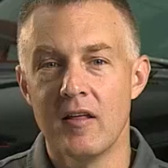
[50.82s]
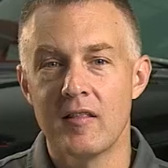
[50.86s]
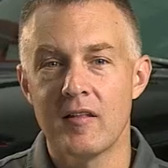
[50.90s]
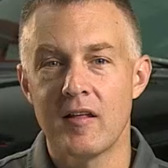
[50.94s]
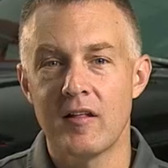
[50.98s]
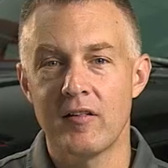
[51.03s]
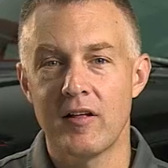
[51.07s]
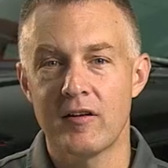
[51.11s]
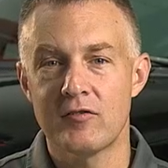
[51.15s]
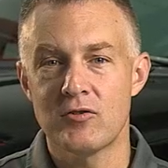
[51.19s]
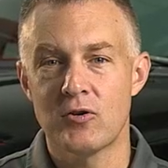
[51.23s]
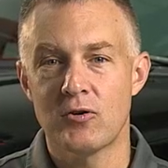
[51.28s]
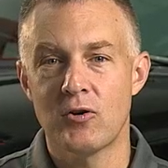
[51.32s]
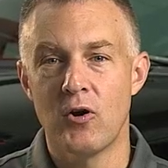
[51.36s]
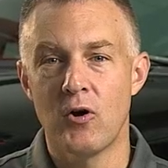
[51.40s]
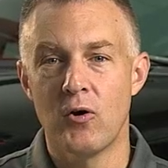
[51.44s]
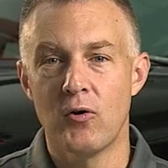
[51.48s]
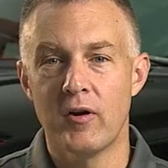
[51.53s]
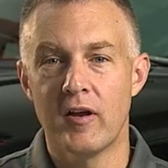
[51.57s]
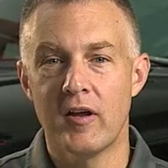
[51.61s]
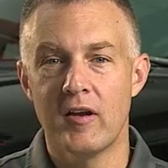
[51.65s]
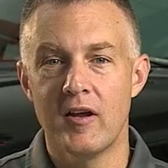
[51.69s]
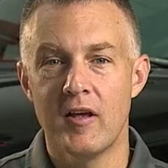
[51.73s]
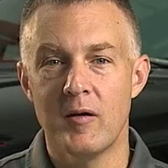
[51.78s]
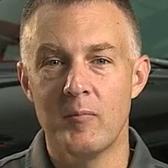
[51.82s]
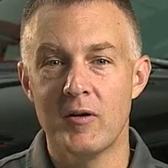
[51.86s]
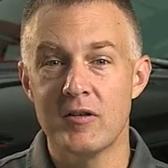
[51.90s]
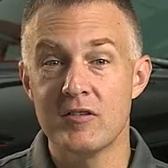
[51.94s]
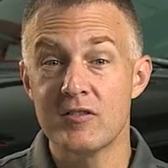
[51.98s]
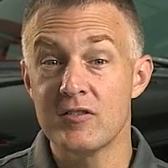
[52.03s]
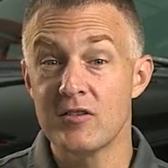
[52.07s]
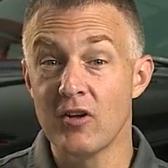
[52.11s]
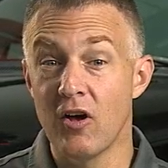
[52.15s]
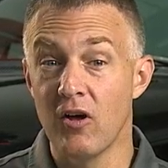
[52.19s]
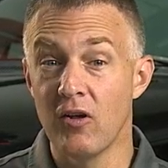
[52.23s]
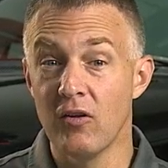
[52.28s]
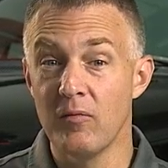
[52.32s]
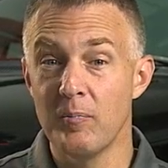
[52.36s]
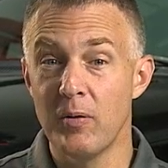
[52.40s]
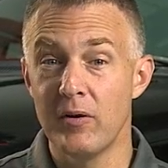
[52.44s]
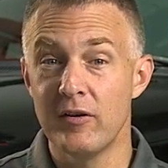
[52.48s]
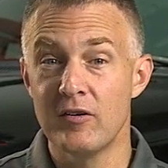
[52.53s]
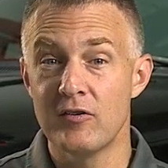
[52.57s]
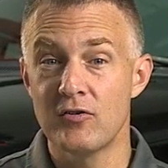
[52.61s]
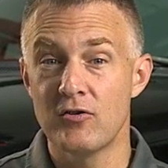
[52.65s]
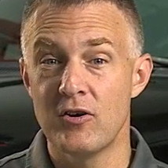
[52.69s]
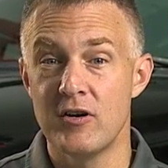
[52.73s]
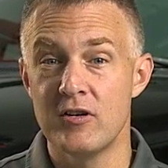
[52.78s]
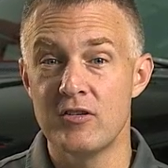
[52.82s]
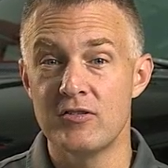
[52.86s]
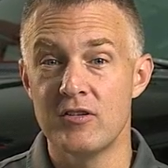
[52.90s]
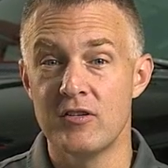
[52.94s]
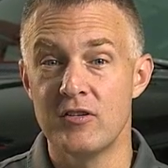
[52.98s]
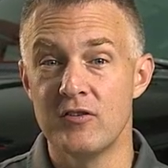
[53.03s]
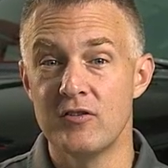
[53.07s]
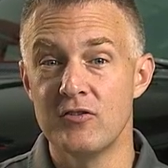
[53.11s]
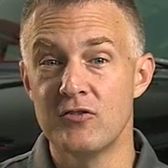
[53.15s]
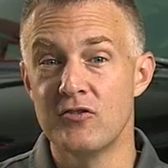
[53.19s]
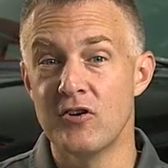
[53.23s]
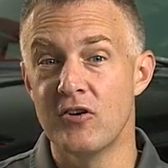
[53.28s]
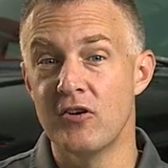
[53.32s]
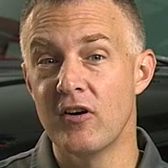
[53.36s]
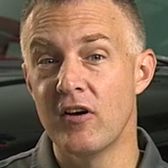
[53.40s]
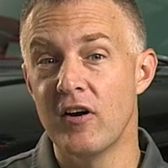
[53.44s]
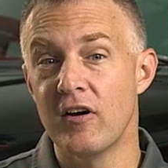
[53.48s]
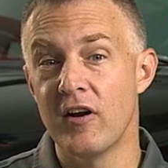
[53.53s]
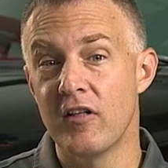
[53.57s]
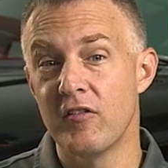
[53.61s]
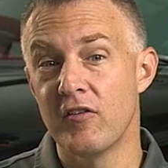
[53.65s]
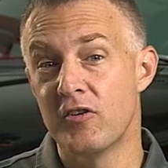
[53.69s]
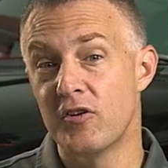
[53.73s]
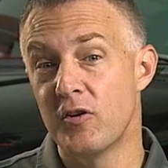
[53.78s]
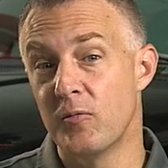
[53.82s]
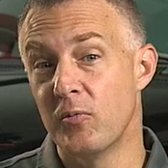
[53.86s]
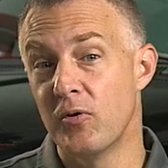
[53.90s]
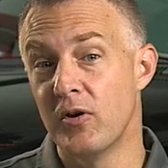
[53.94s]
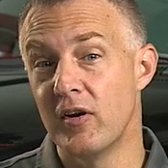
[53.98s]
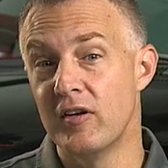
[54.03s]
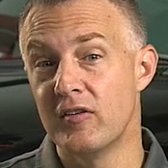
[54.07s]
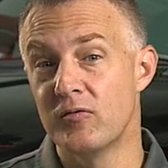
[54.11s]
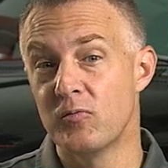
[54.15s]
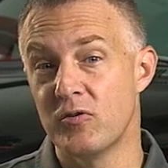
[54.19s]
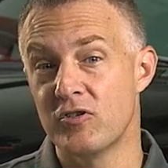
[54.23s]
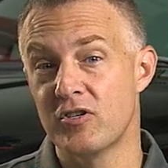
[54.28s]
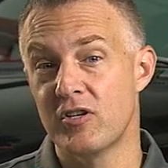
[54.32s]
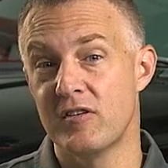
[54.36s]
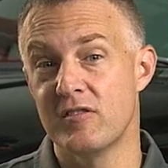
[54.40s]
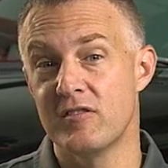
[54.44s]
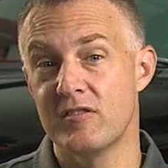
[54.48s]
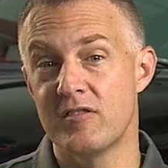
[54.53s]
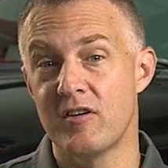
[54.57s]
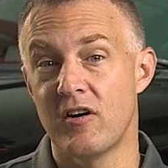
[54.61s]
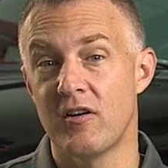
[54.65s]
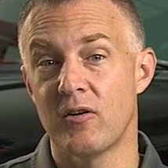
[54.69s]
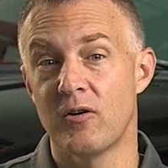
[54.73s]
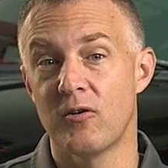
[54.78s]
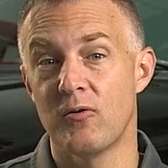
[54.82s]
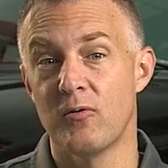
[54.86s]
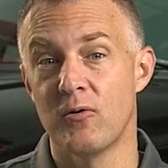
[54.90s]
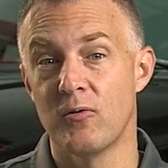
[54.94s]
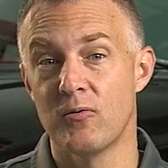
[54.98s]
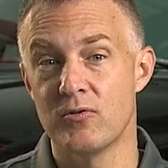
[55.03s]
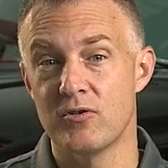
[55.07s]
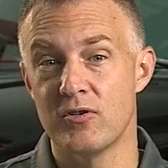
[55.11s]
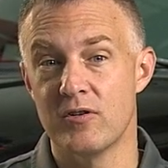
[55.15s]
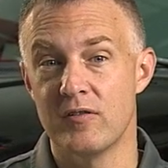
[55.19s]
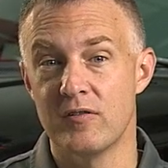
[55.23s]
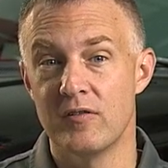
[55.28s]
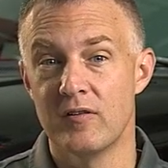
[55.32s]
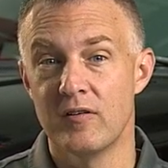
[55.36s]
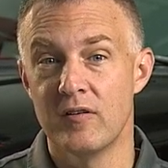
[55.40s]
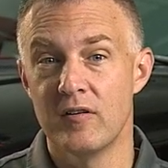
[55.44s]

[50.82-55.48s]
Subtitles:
The electrocoating inhibits salt penetration, dirt, and other debris which can start corrosion.